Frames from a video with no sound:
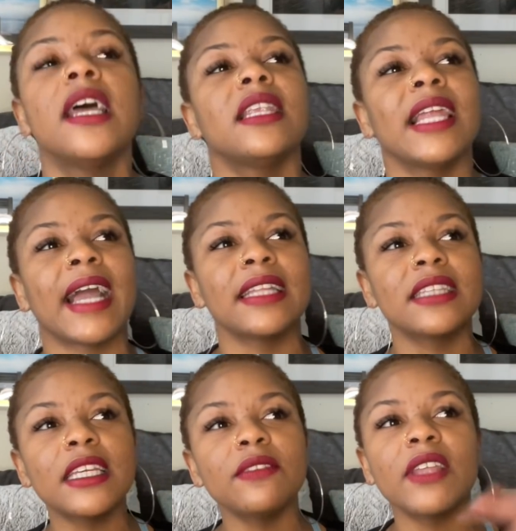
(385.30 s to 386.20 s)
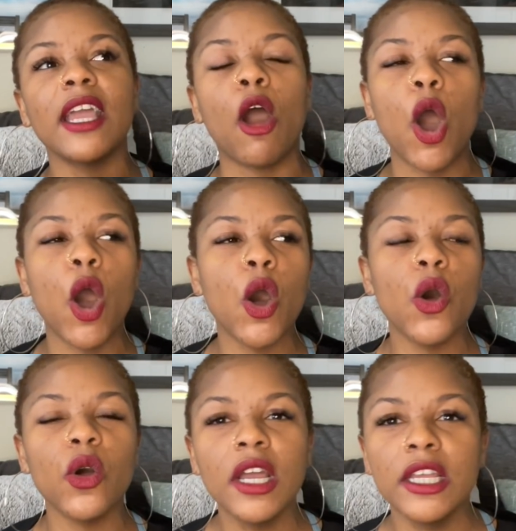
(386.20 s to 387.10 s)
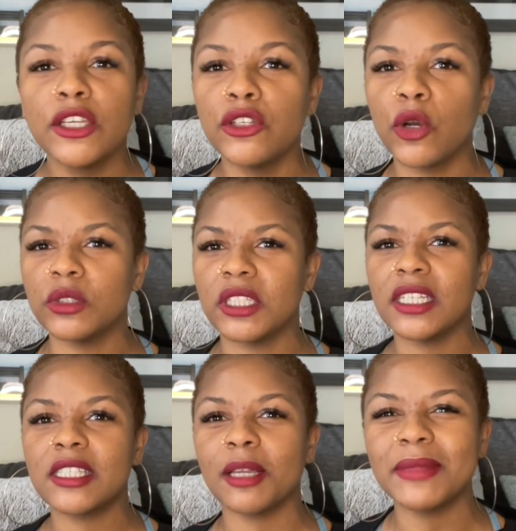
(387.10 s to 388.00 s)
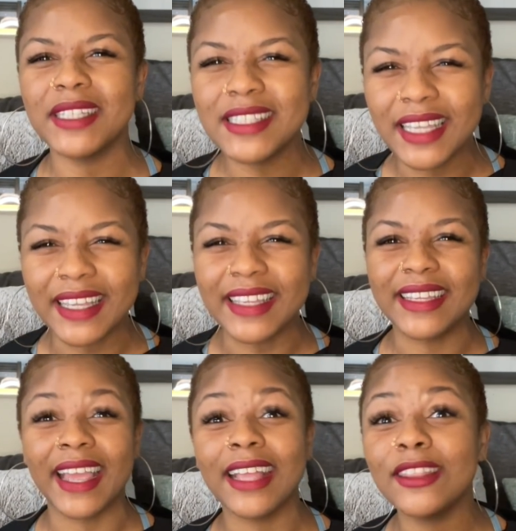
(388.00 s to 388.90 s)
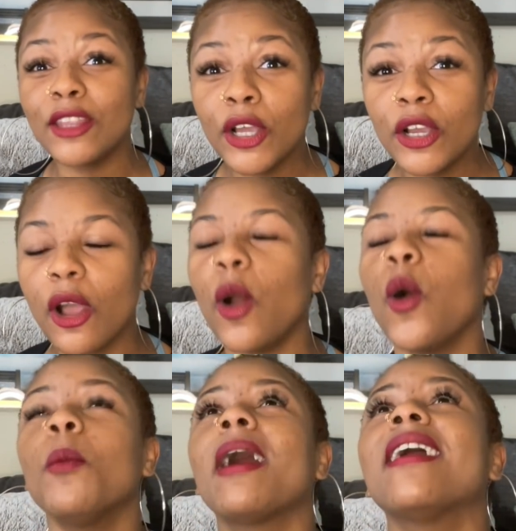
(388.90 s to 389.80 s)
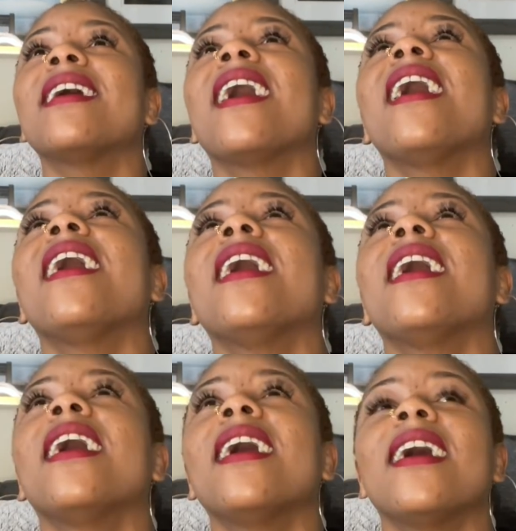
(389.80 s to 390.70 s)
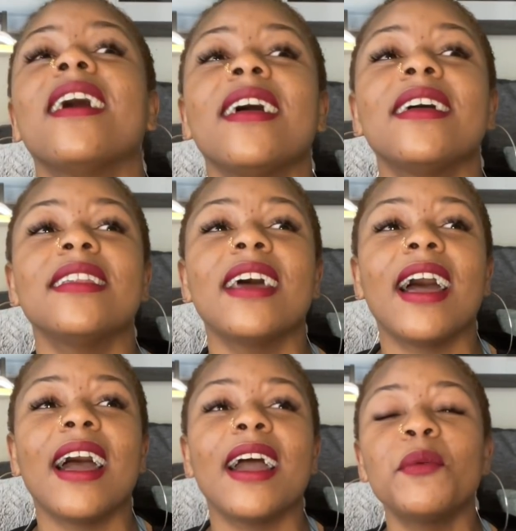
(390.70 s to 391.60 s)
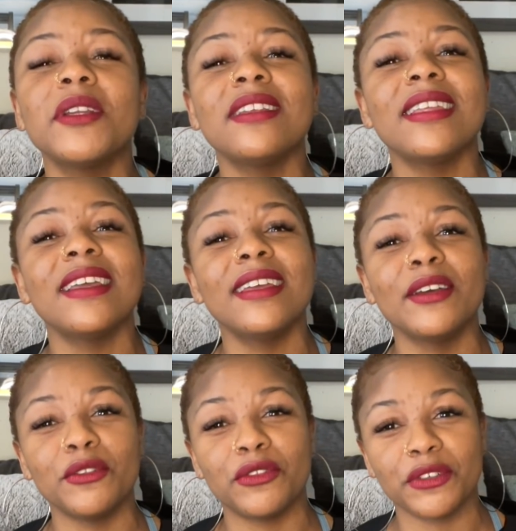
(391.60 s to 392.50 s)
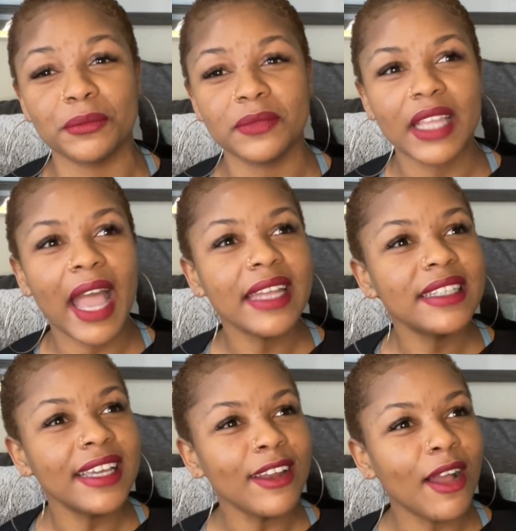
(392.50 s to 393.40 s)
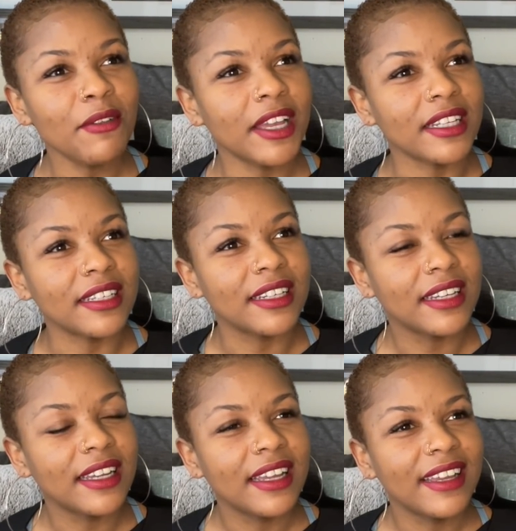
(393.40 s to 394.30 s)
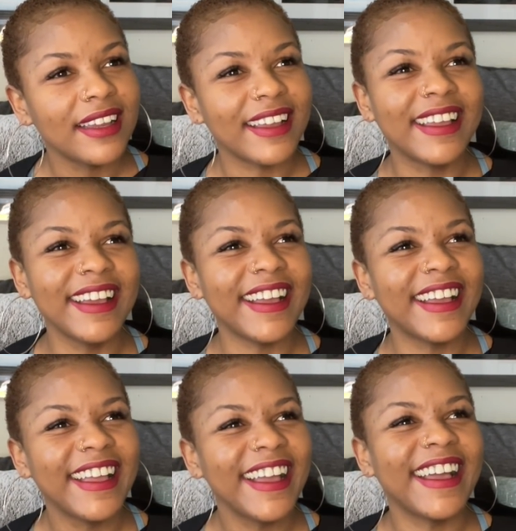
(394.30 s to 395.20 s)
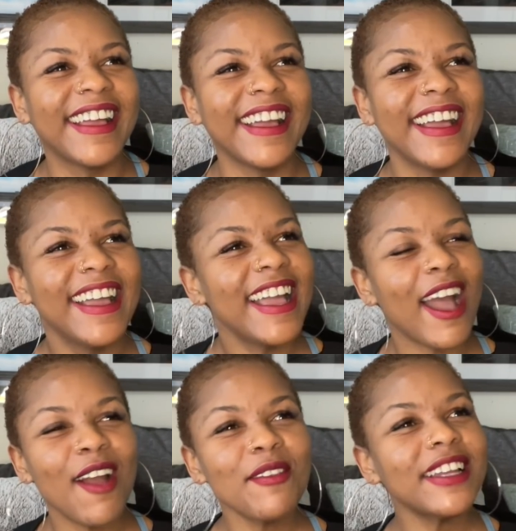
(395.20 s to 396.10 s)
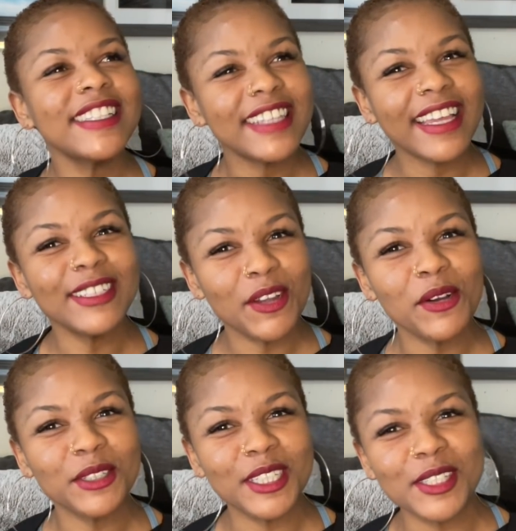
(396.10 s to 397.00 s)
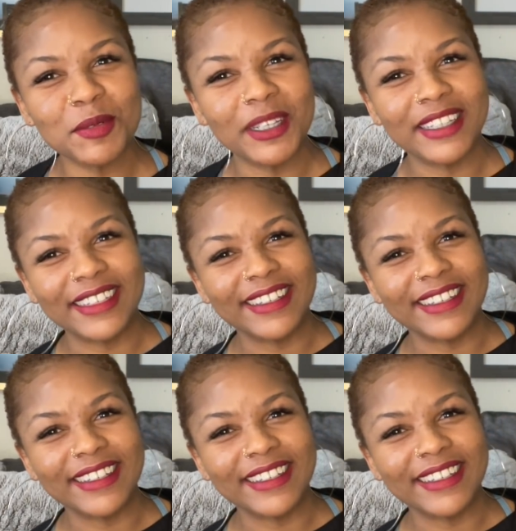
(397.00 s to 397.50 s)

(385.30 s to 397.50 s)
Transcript: Like I think if they all, you know, did something together, oh my God, I would live. I did already. I already said Doja and Sweetie.